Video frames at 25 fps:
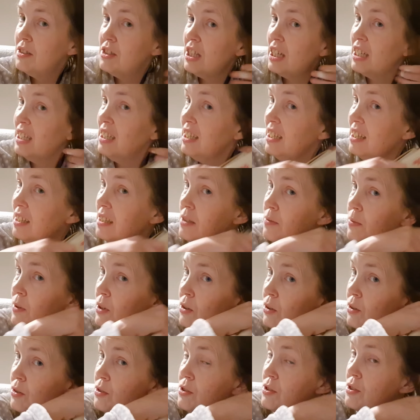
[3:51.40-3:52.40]
Chinese. We
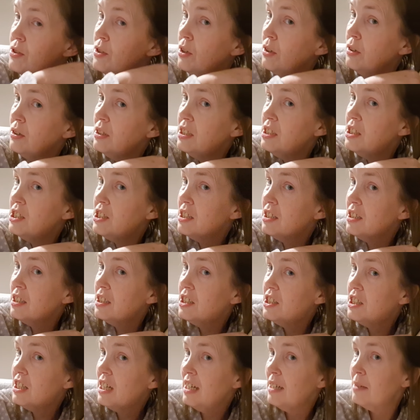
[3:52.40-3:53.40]
got salt and
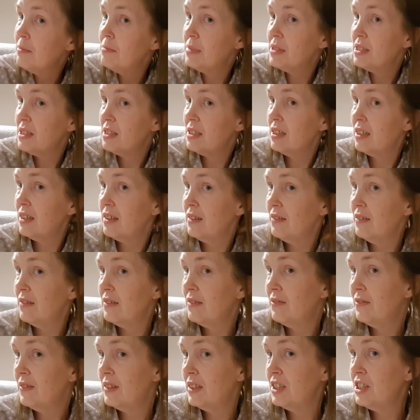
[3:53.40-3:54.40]
chilli chips
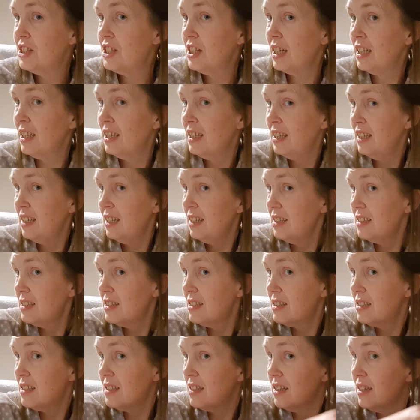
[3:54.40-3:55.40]
for the
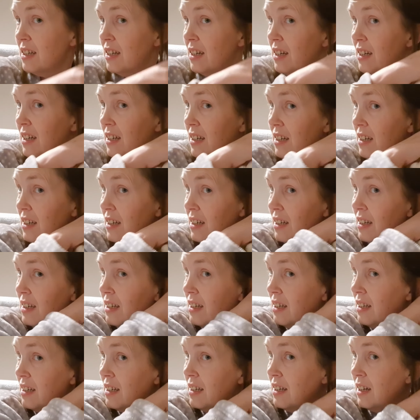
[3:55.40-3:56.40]
Chinese.
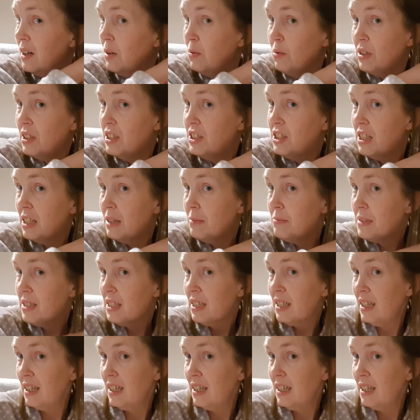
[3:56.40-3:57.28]
I wanted chips